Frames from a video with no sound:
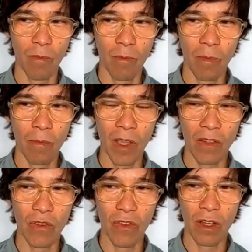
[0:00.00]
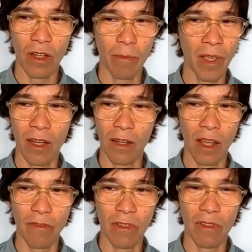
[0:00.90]
makes you think, like, man,
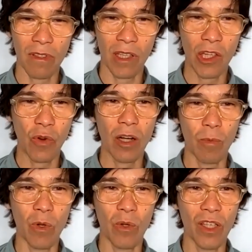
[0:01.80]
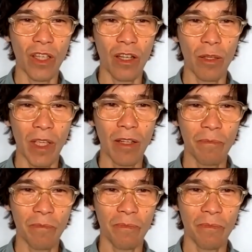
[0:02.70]
life is incredible. You know what I mean?